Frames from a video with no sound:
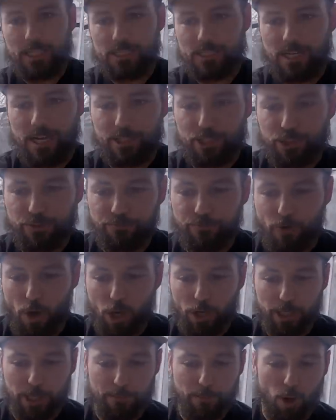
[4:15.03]
It's not just
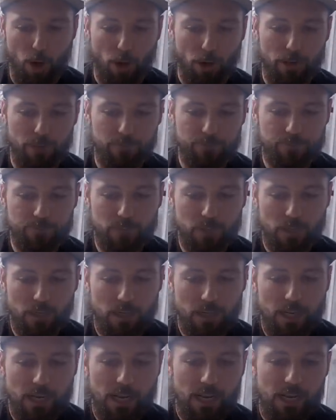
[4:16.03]
falling apart.
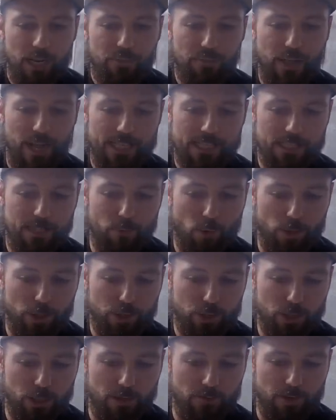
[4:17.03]
That's the
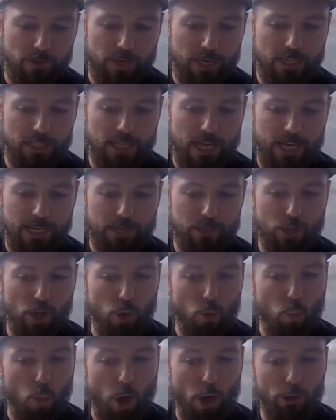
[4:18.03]
moisture level that I like.
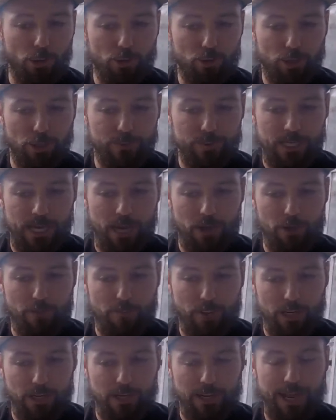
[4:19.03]
No water dripped
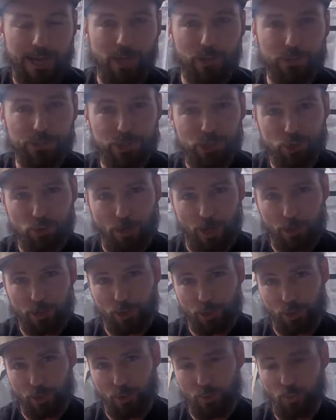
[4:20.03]
out, but it held
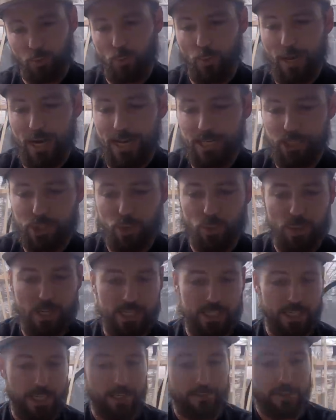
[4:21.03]
structure when I
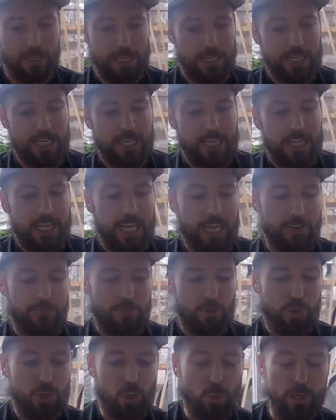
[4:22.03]
squeeze it.
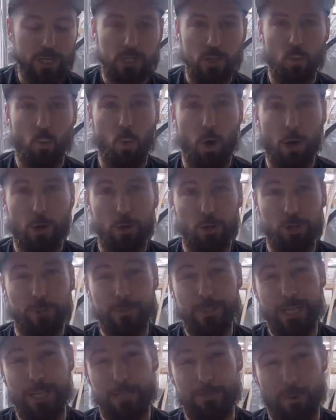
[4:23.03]
If you squeeze it and water
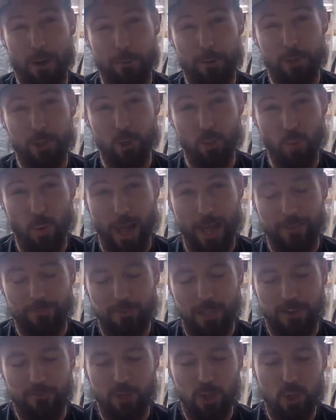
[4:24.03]
drips out, it's probably too wet.
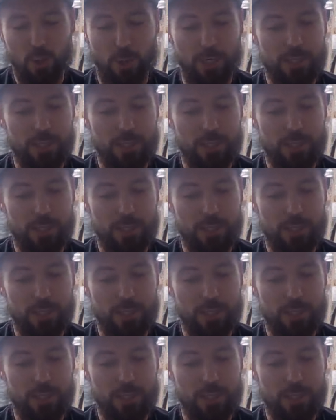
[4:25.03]
If you